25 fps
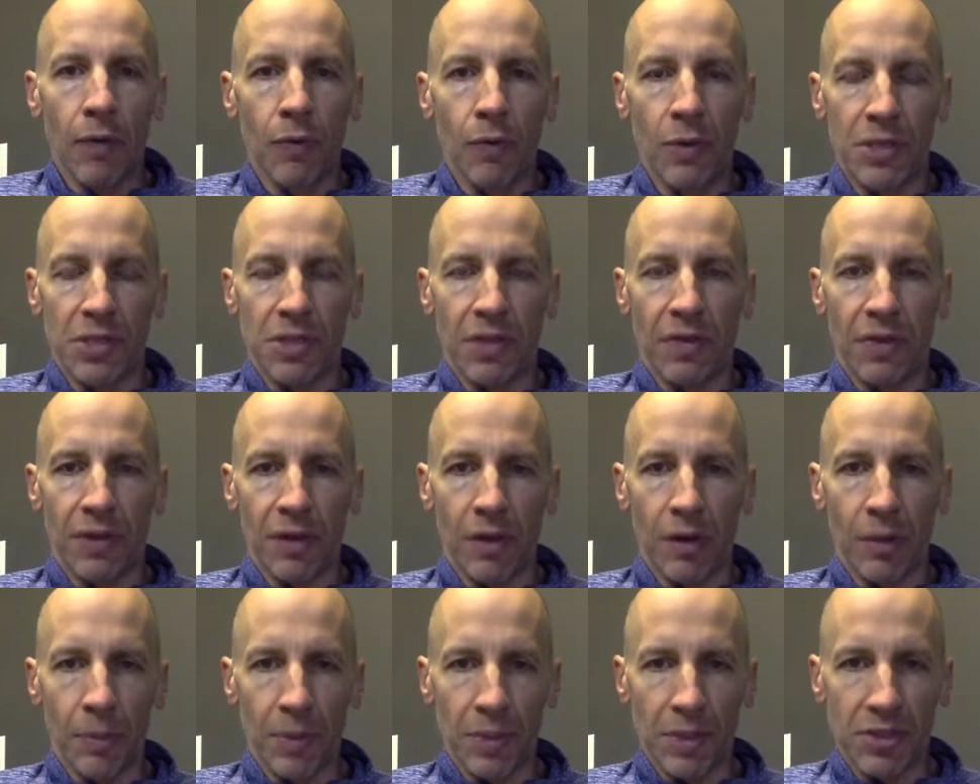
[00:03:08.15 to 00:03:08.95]
which a
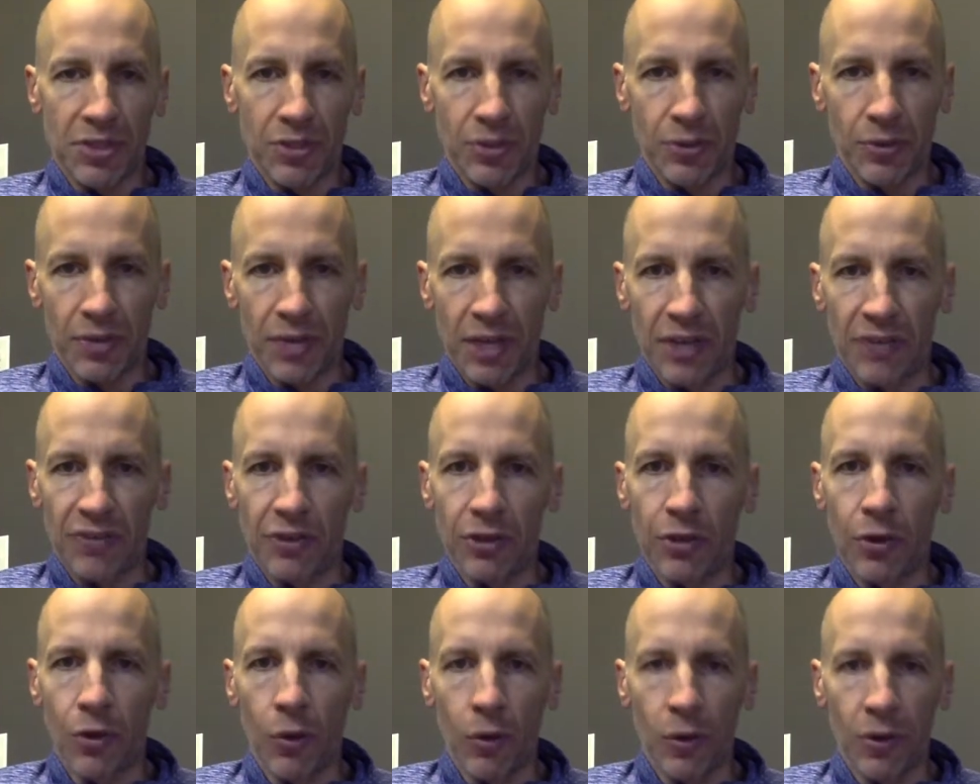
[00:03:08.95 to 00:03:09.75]
therapist who
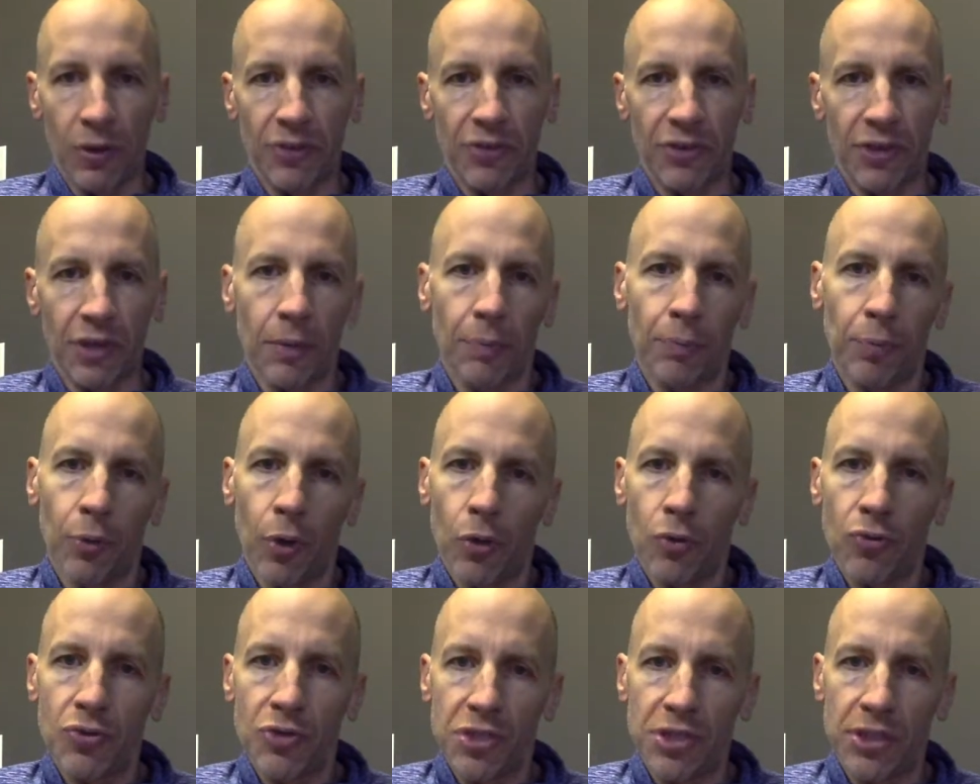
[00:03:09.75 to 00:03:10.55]
takes a holistic
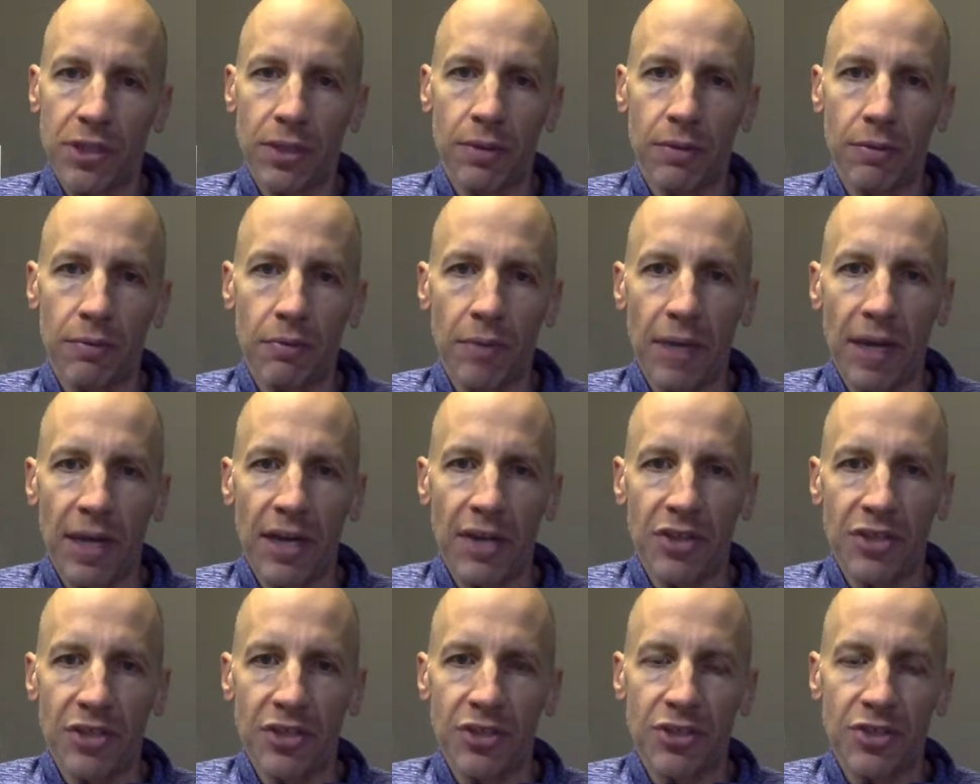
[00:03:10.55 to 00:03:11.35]
approach in
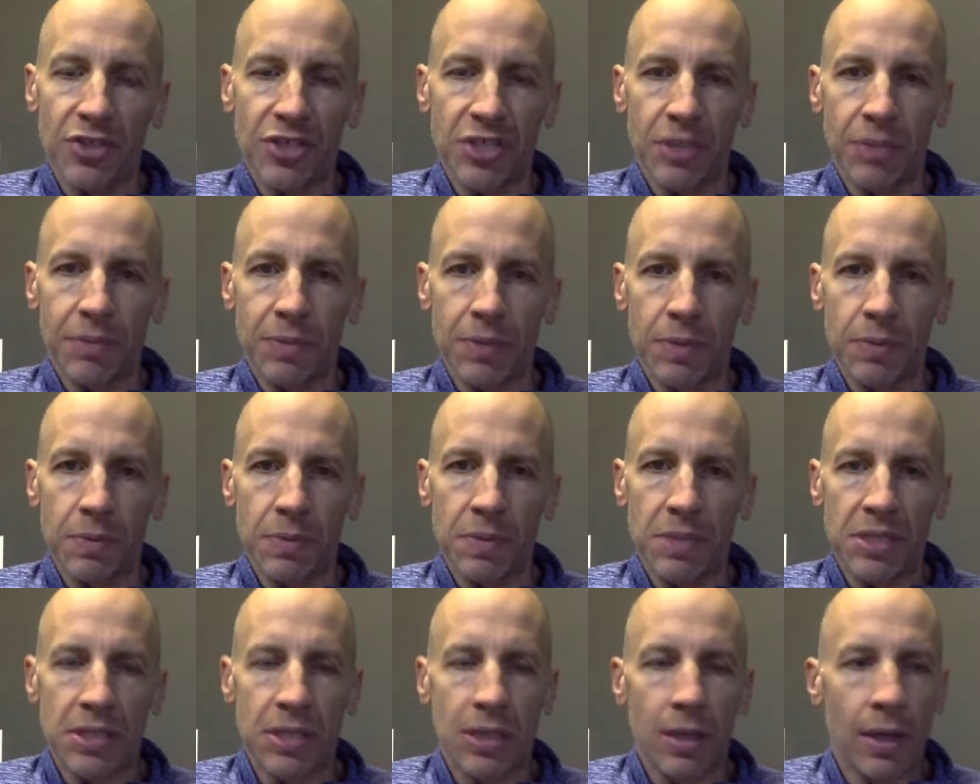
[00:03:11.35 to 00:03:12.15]
managing your
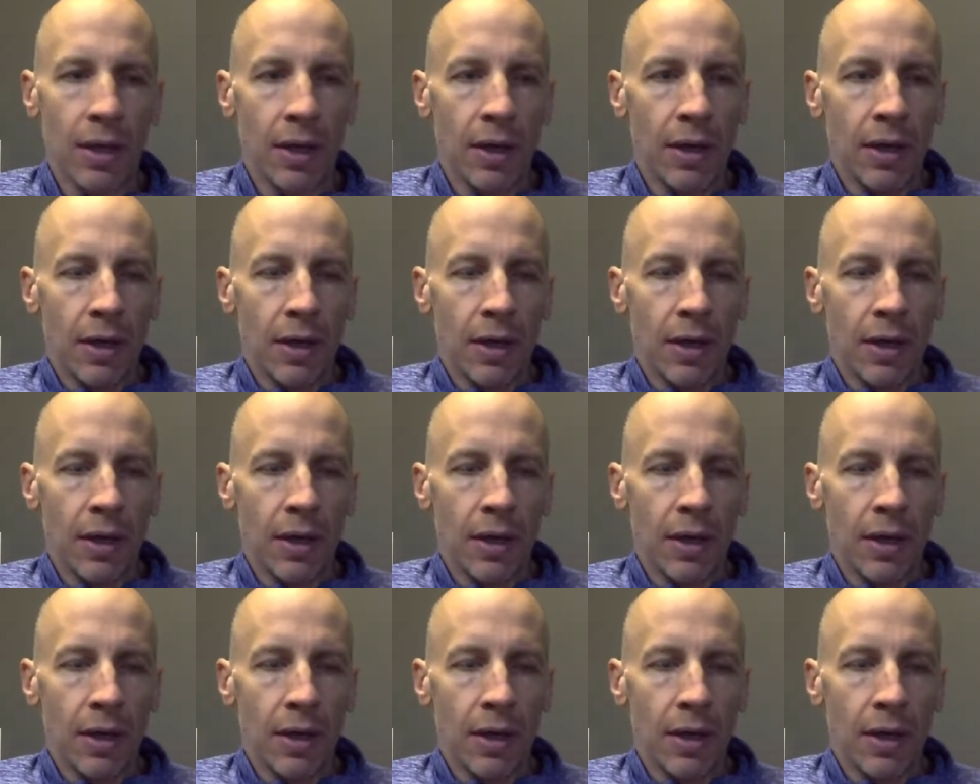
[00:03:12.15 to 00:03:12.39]
symptoms